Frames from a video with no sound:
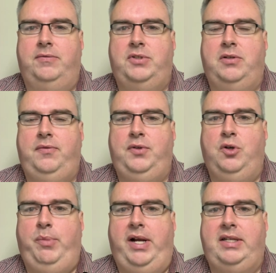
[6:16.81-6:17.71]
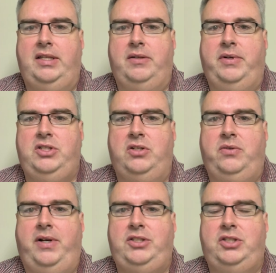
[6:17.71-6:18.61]
So if you go back to the original
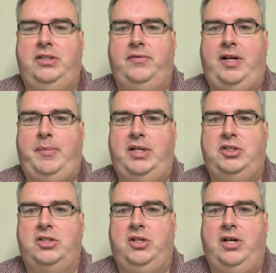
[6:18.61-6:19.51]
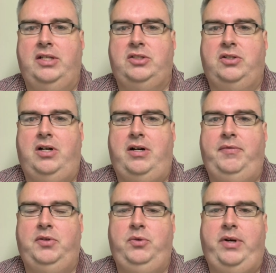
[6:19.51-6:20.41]
question of how much does it cost or how
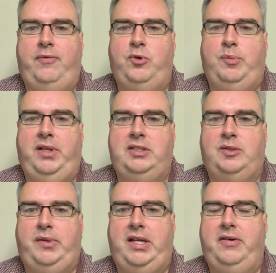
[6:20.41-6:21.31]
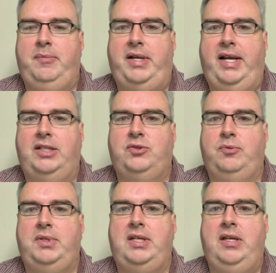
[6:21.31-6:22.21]
often do I have to replace the battery, my answer
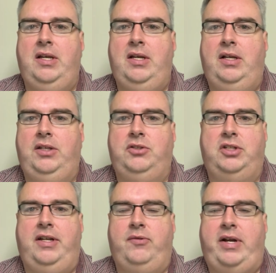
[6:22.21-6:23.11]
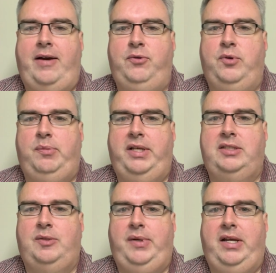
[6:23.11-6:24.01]
would be you should never have to
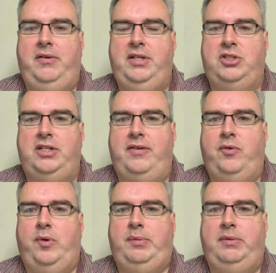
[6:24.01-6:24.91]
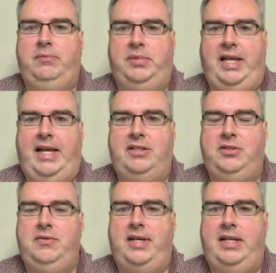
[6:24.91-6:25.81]
replace the battery. You should never plan to
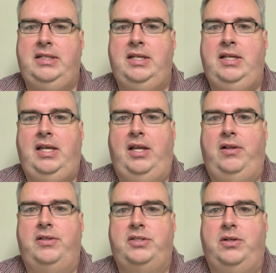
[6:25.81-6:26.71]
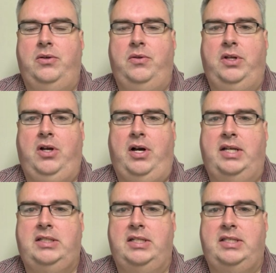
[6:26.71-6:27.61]
do that. And also the
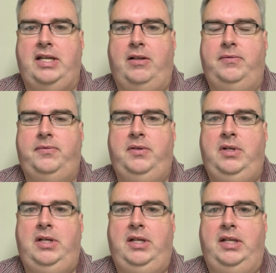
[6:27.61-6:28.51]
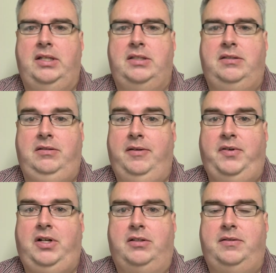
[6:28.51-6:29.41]
cost itself is
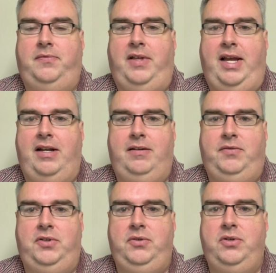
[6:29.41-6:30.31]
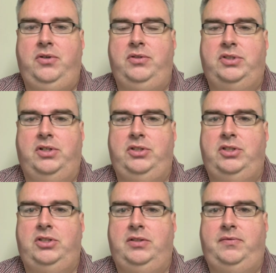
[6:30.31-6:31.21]
difficult to find. If you do Google
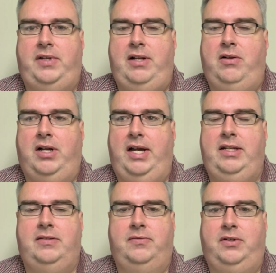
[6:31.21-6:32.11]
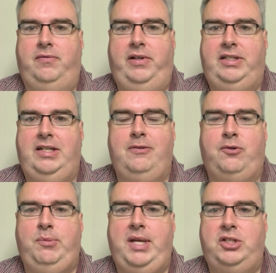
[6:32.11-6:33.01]
searches, you'll find all kinds of conflicting
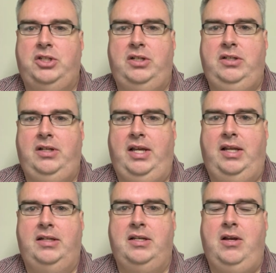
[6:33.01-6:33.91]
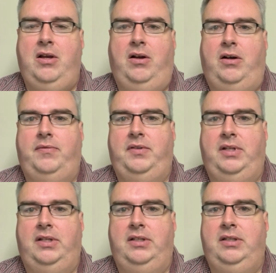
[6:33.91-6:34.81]
information, and
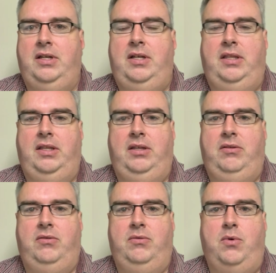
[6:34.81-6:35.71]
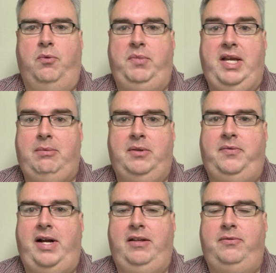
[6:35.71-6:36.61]
often you won't be able to
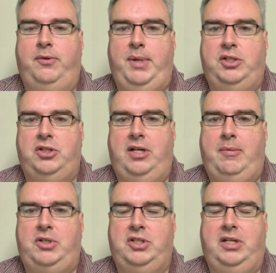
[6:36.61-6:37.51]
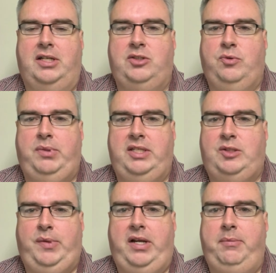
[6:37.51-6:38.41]
find information on how much it costs to replace
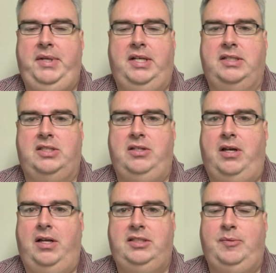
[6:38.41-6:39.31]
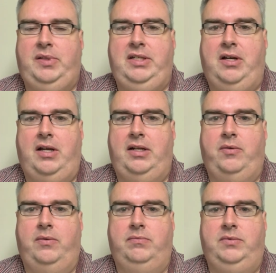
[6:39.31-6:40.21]
the battery because it's not
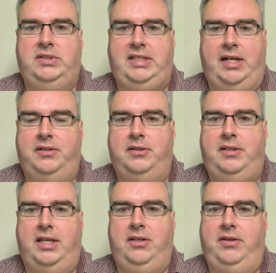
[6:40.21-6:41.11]
a standard thing.